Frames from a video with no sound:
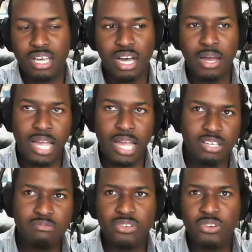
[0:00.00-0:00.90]

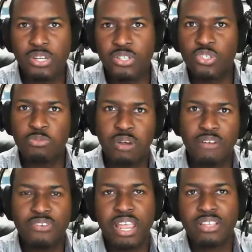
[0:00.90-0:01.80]
I got introduced to
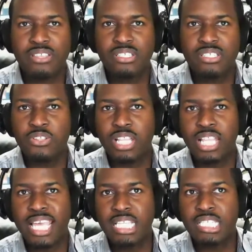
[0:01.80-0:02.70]
Marvel characters a little
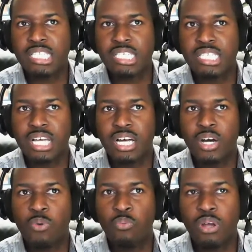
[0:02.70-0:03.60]
late.
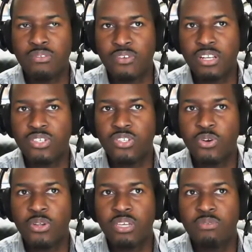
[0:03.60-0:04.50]
One funny
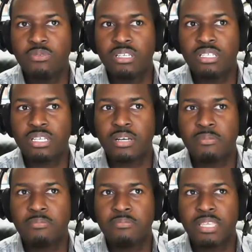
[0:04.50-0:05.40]
story was
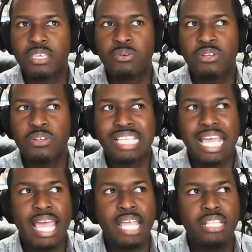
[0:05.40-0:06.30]
I think when I was
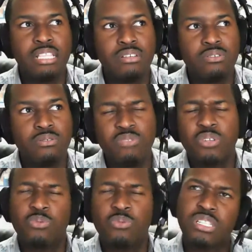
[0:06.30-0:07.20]
10.
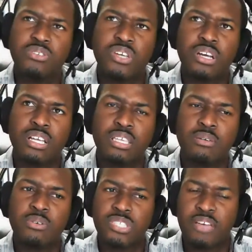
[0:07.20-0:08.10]
No, it was a little younger. I
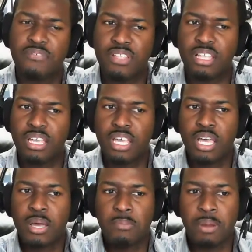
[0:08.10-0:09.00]
think I was 7.
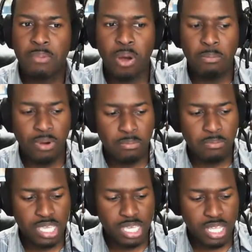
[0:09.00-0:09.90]
My mom bought
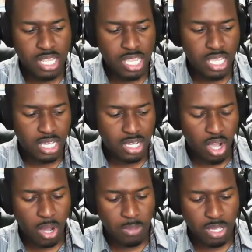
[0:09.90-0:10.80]
me a
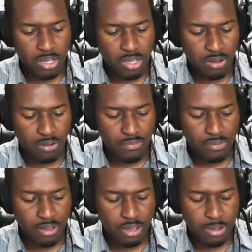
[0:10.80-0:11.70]
comic
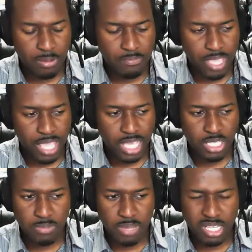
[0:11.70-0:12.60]
of
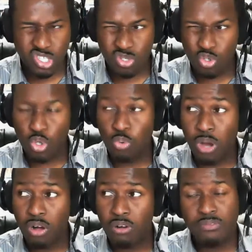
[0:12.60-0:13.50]
X-Men issue
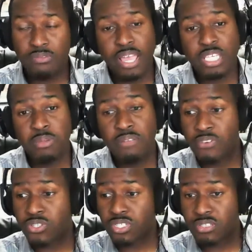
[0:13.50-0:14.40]
12, X-Men
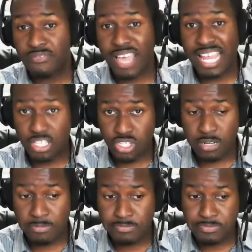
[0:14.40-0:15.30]
versus the Vanisher.